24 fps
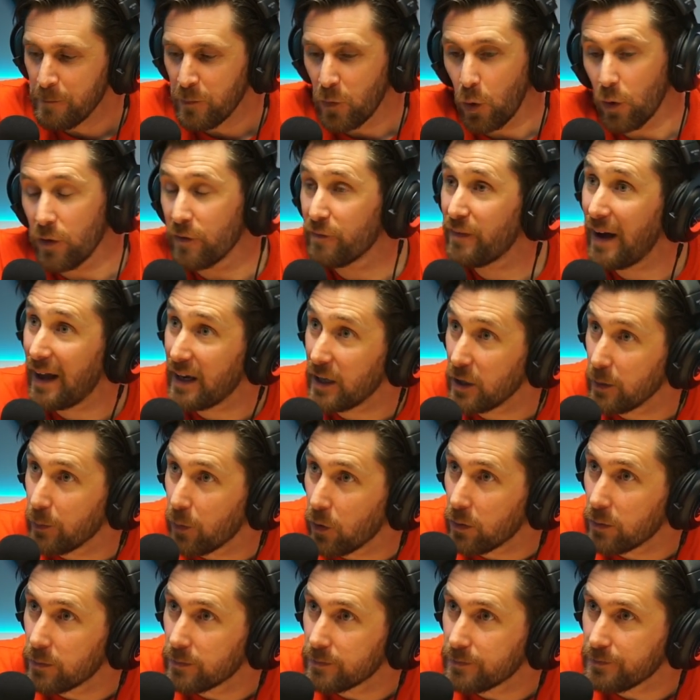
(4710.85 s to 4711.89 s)
Or the
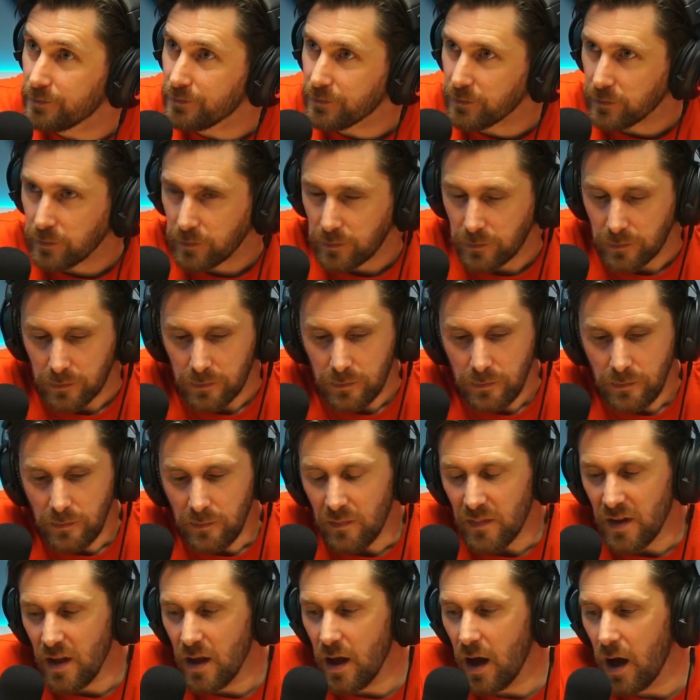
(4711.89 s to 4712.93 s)
valuable.
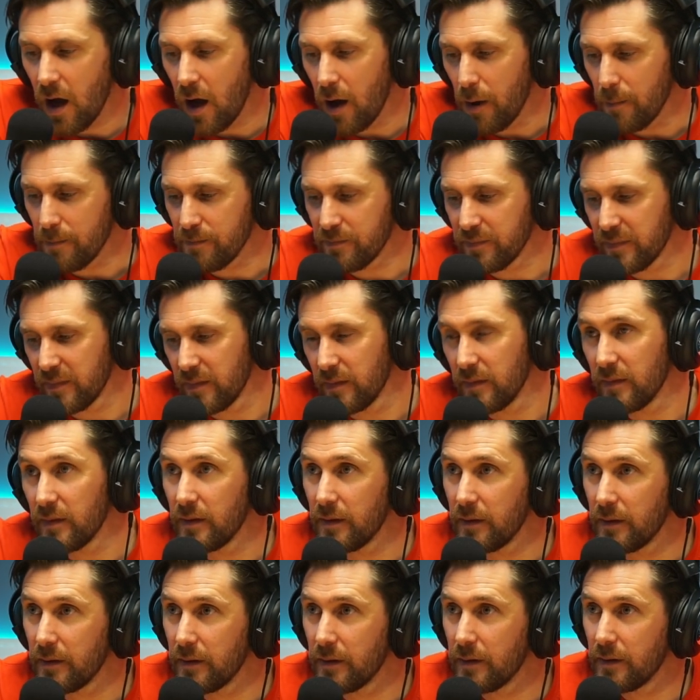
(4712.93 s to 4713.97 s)
Um, well, you'd be
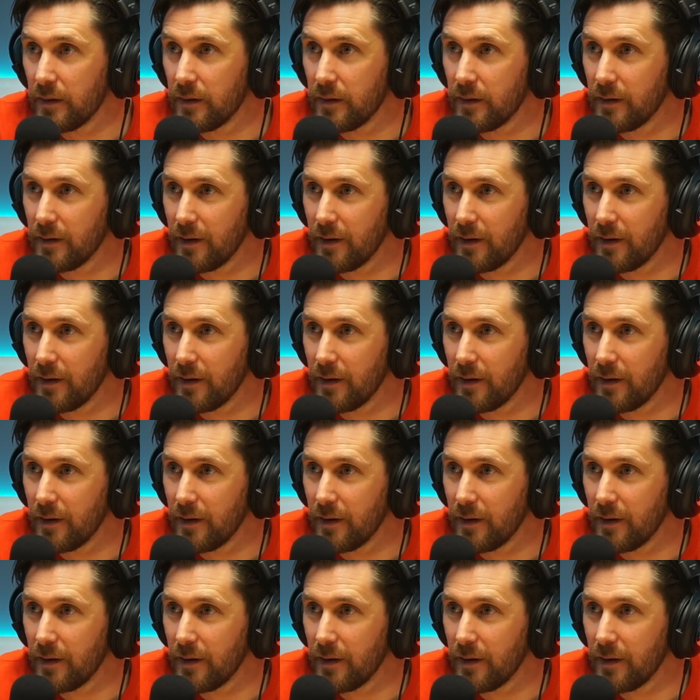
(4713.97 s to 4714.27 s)
fucked then.